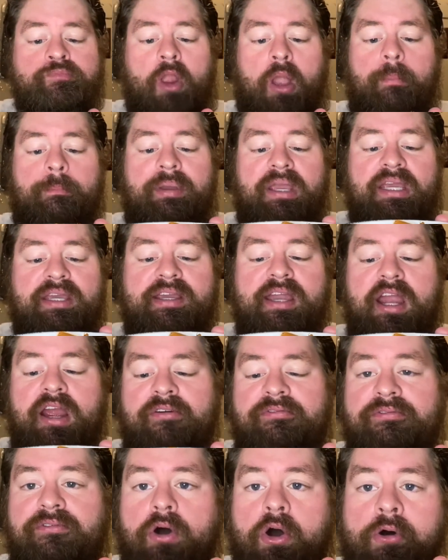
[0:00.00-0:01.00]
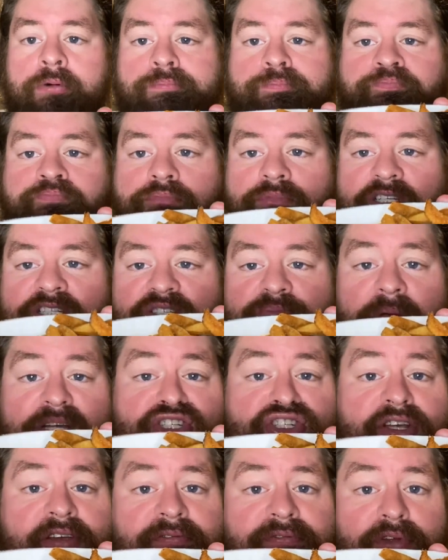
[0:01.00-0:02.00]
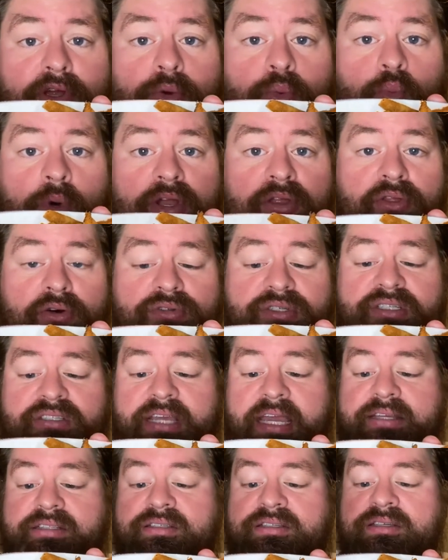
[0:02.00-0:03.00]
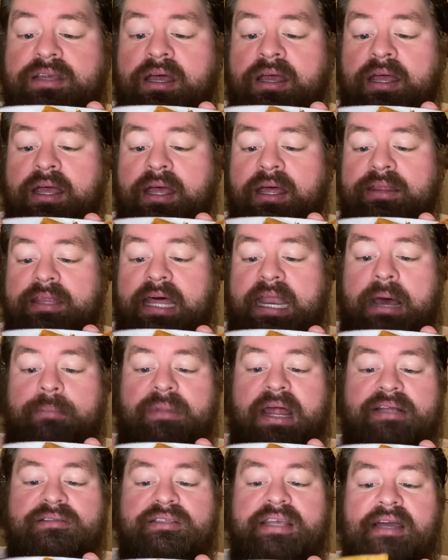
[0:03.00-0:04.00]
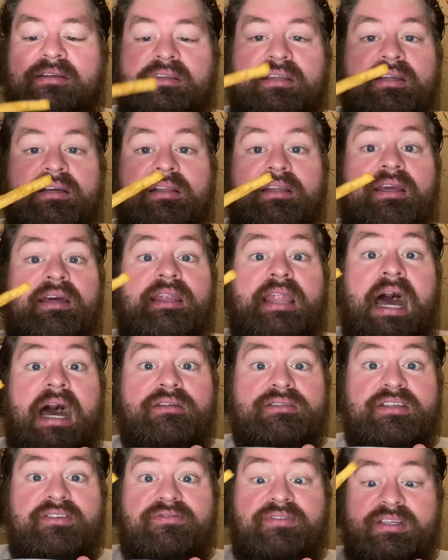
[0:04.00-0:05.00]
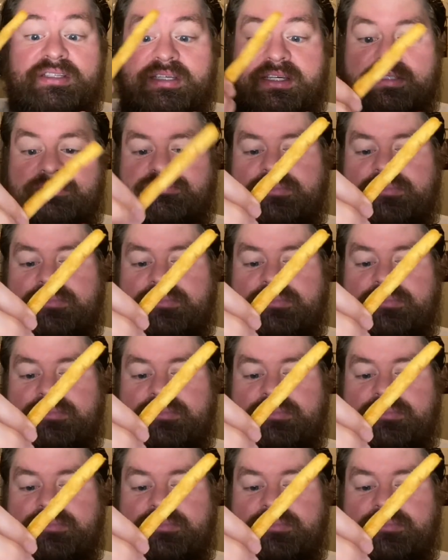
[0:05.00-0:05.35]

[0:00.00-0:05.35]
Be careful, especially if you're in one of those states that I'm not technically allowed to visit.